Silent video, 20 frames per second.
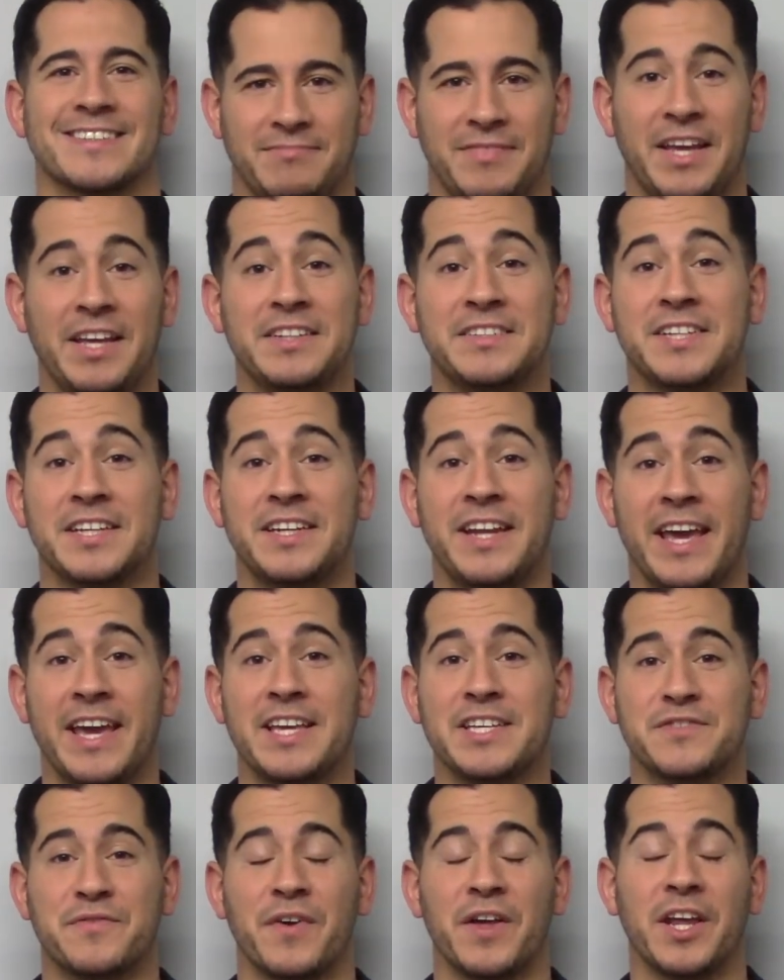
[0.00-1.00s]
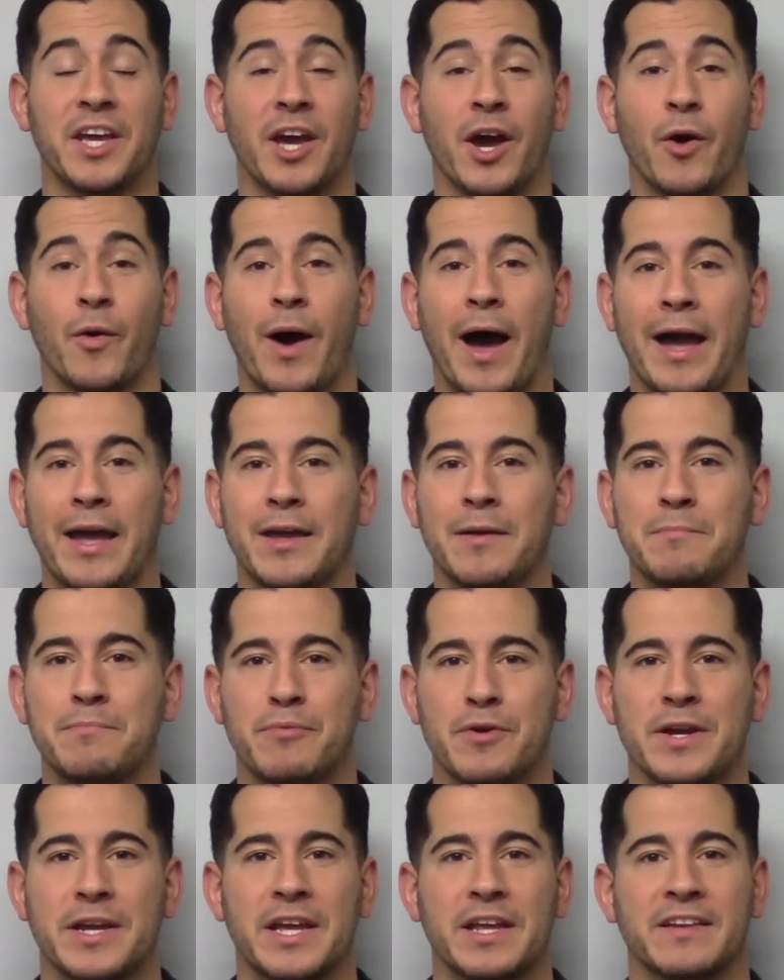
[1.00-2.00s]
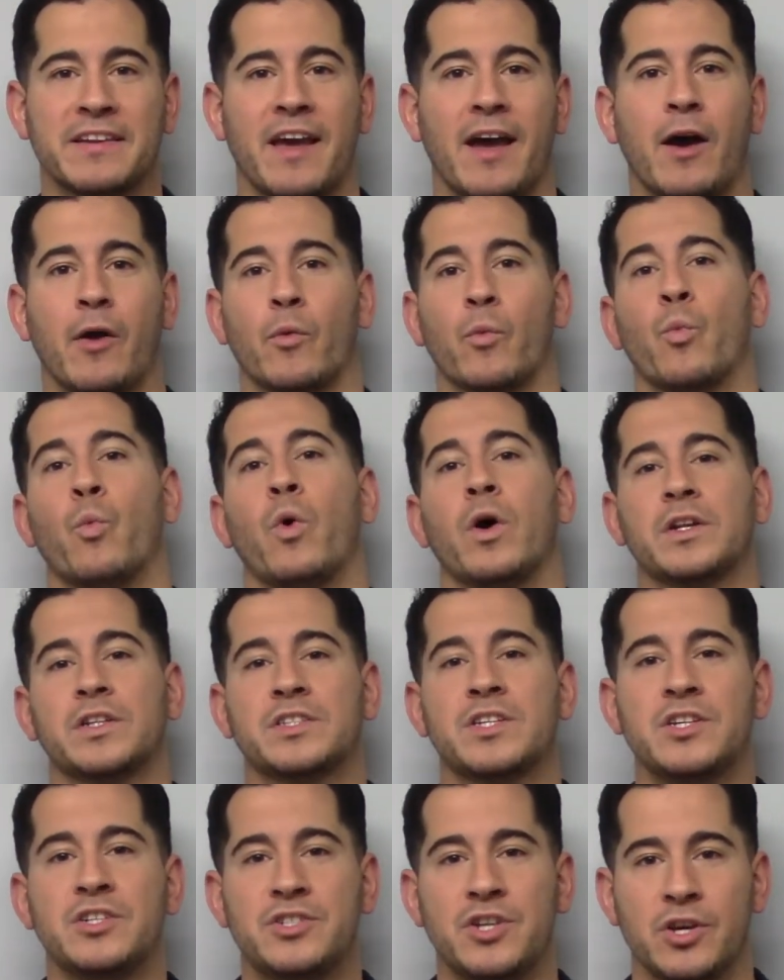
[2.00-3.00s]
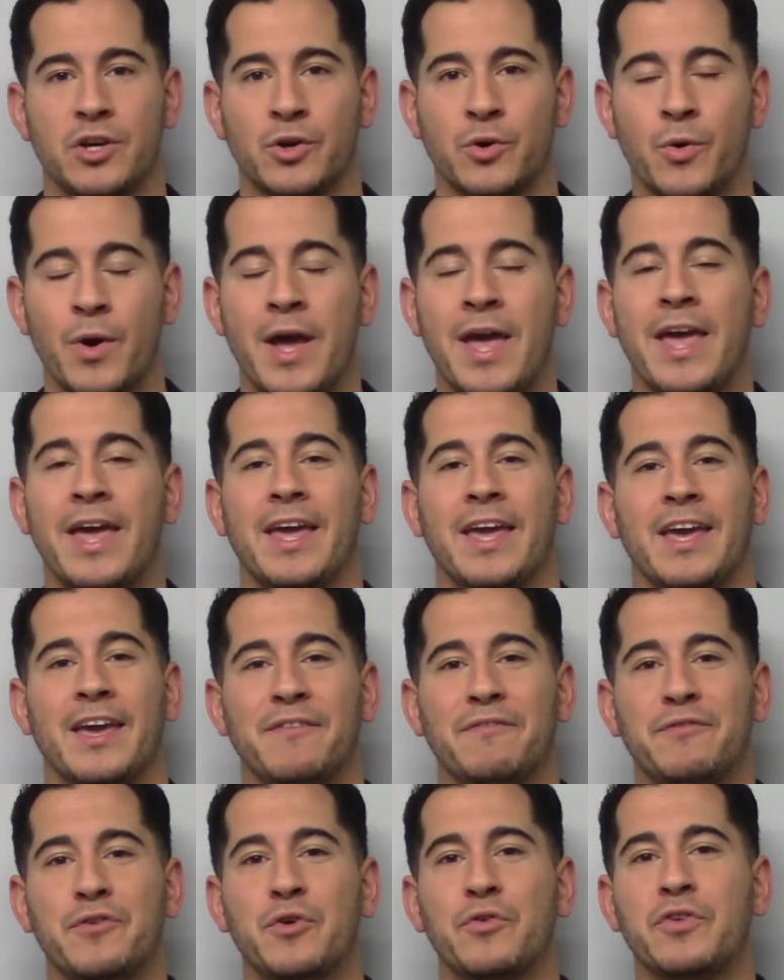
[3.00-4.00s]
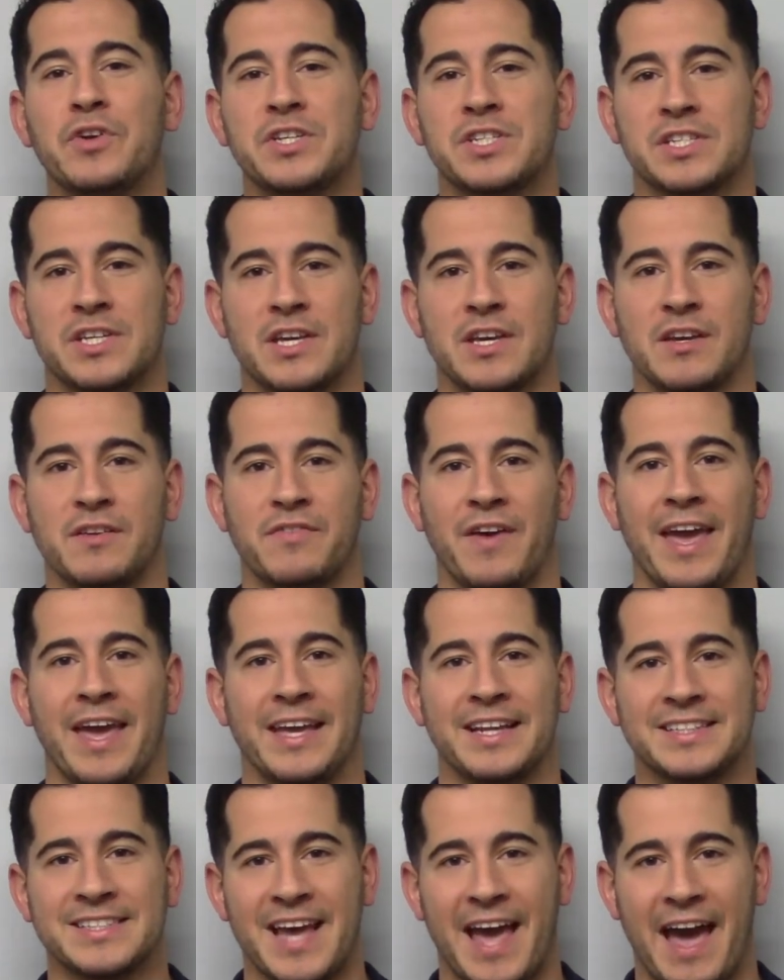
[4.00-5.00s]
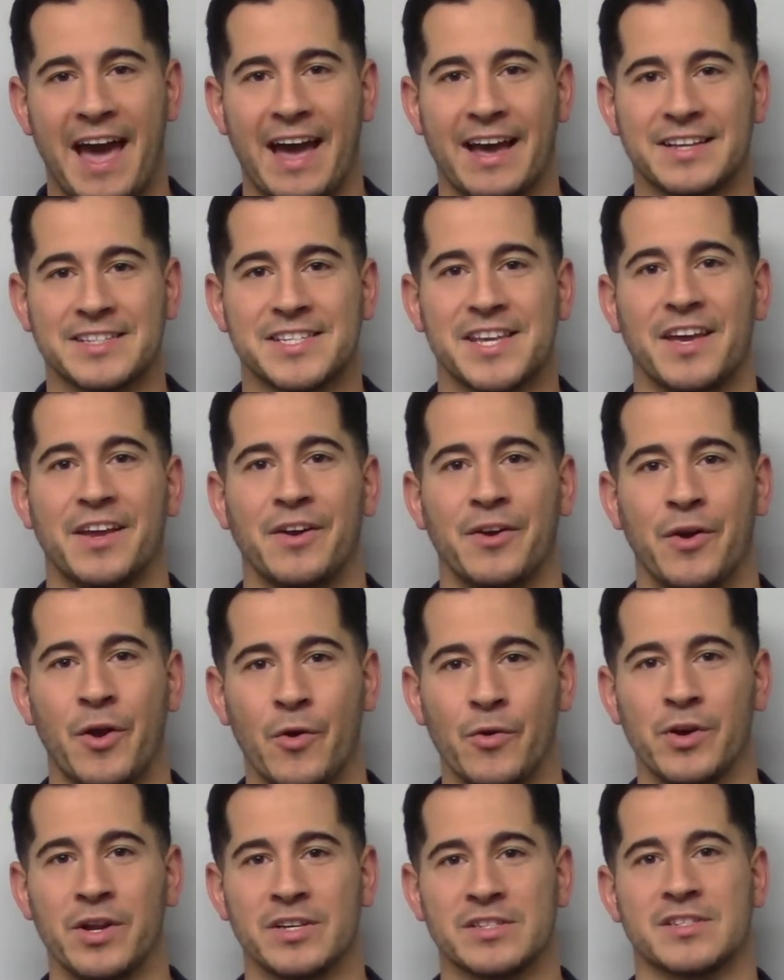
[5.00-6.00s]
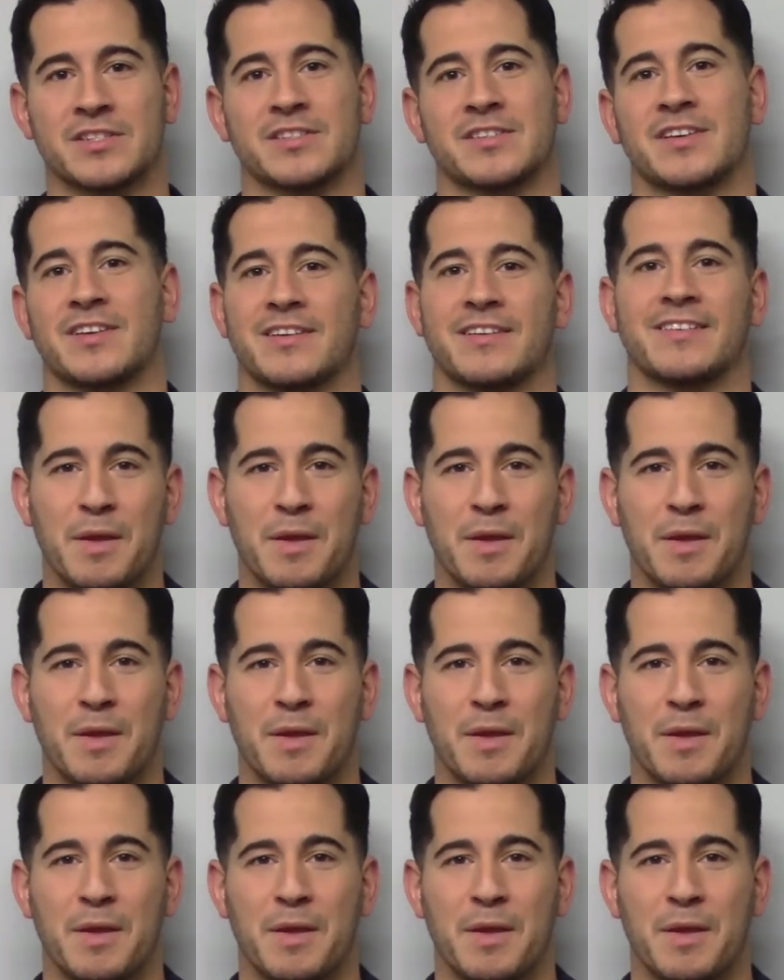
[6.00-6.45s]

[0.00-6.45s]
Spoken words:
In today's video, I am breaking down what to do if you receive a tax notice.